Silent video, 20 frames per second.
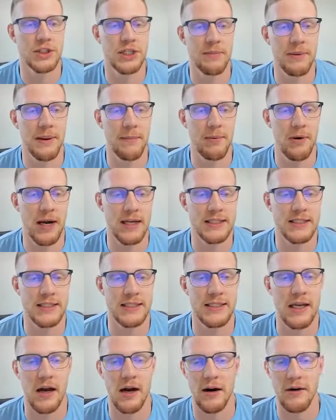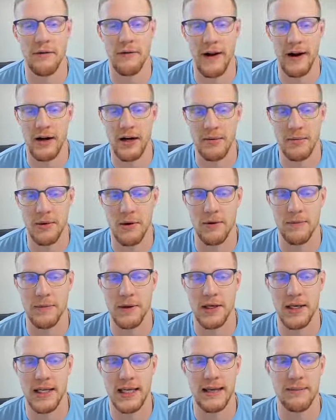Shipping prices are variable,
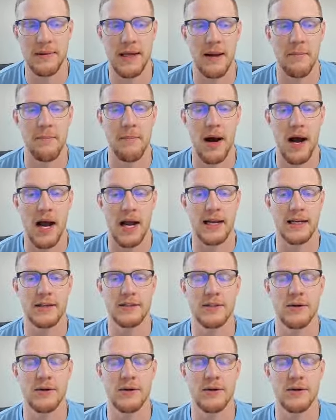you need to keep that in mind.